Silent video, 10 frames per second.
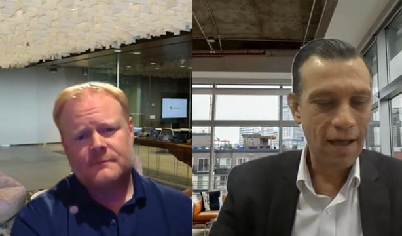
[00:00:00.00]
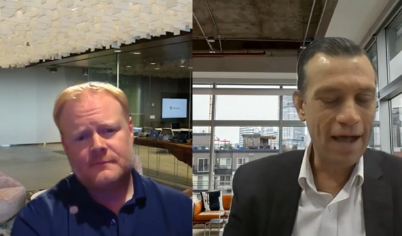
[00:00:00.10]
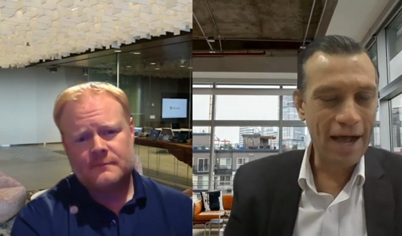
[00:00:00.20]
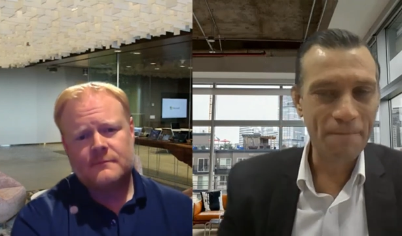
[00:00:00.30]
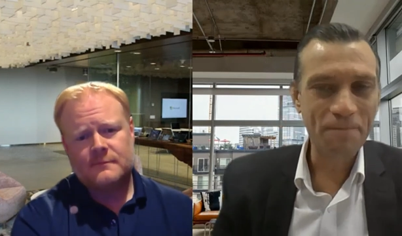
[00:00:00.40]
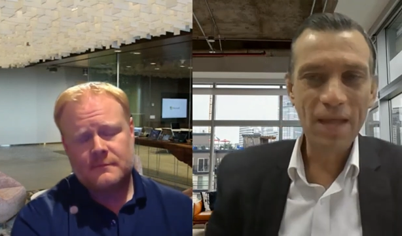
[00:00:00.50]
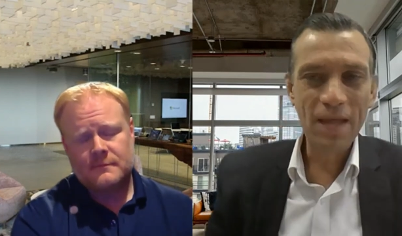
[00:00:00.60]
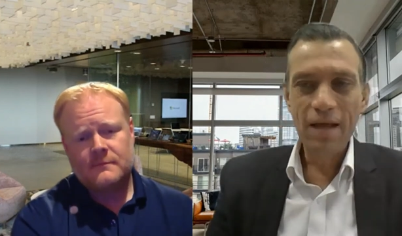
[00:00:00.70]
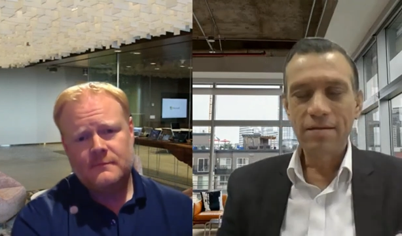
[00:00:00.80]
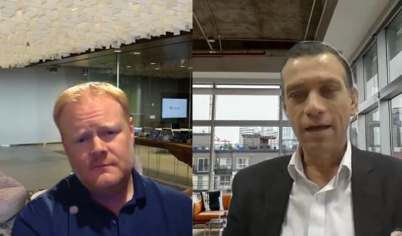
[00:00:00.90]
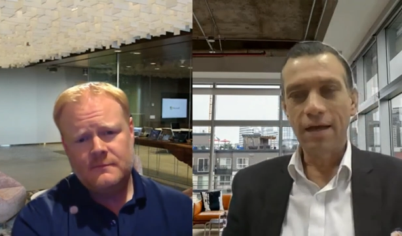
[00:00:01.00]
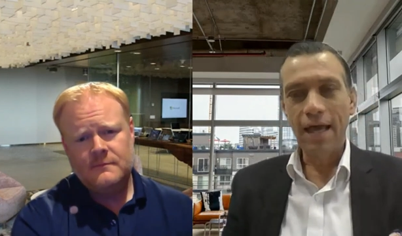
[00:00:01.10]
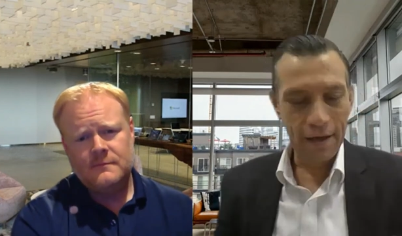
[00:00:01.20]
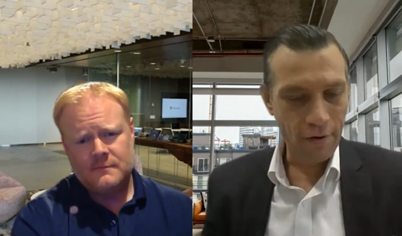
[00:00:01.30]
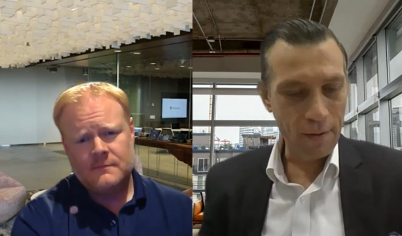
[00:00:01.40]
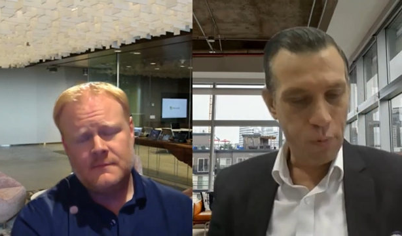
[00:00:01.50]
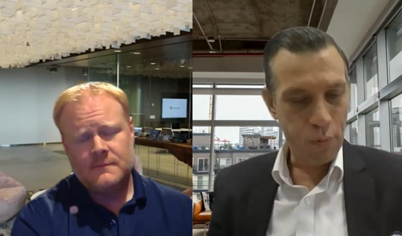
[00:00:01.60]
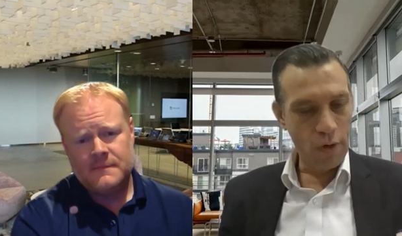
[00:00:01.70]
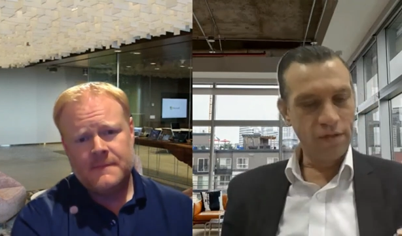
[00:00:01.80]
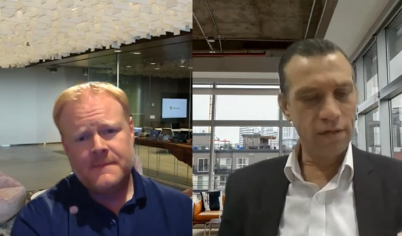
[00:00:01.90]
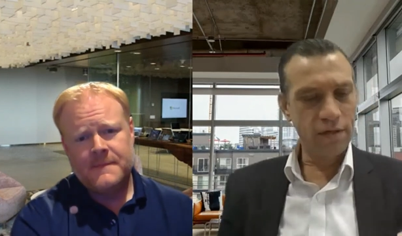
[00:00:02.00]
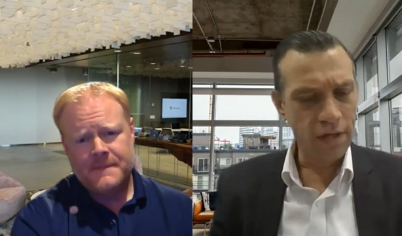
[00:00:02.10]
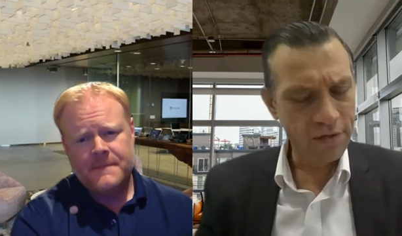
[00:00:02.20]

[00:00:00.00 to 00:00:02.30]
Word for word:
Speaker 1: Um, so yeah, great point.